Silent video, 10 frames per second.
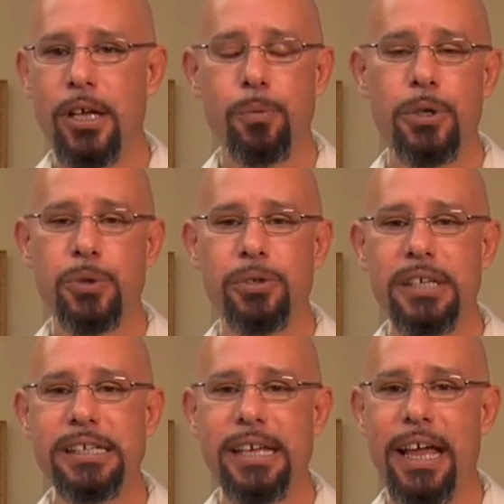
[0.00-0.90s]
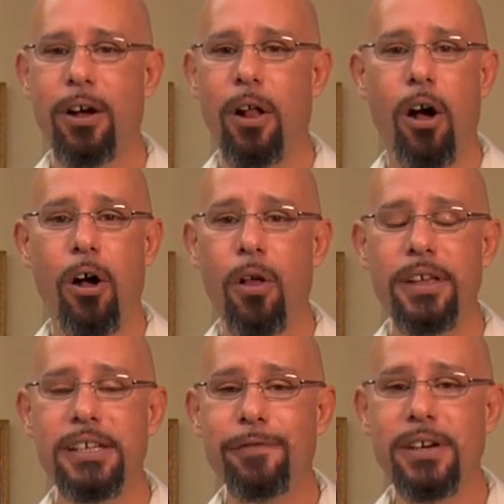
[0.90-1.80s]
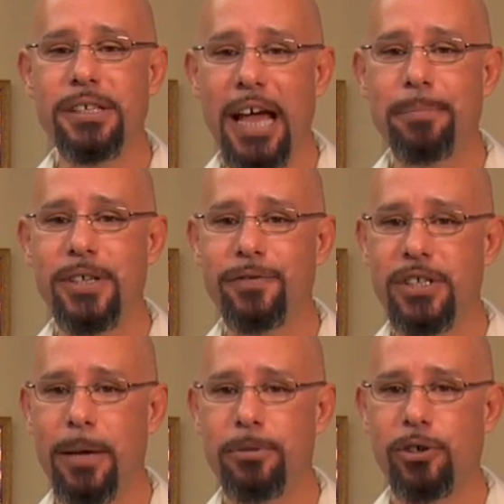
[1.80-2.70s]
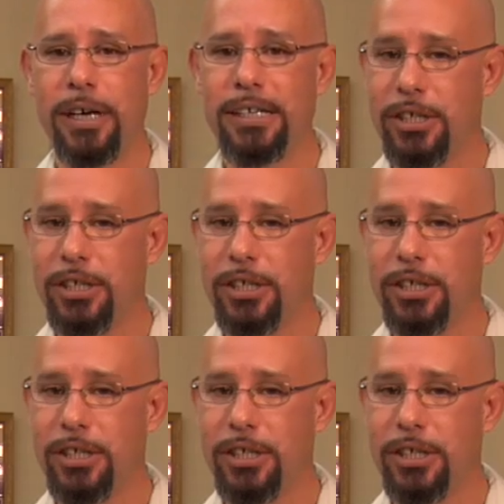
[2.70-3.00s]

which will detail all the different types of substrates